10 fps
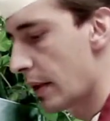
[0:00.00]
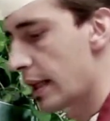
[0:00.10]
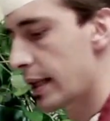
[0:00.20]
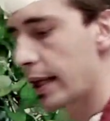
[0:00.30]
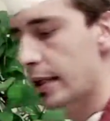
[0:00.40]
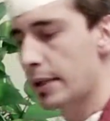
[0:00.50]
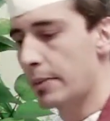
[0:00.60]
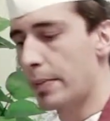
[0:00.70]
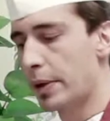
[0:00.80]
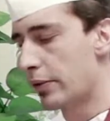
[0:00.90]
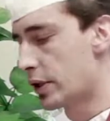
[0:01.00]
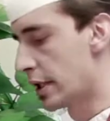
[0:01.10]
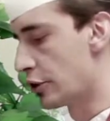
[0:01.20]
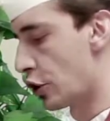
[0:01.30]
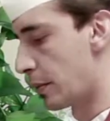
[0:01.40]
and add my
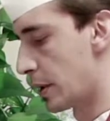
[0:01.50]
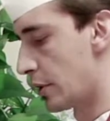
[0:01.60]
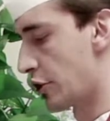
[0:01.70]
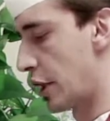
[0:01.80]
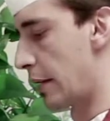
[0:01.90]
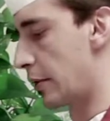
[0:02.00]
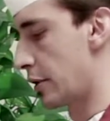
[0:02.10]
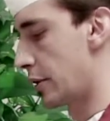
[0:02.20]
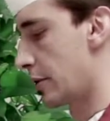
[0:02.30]
previously chopped shallot.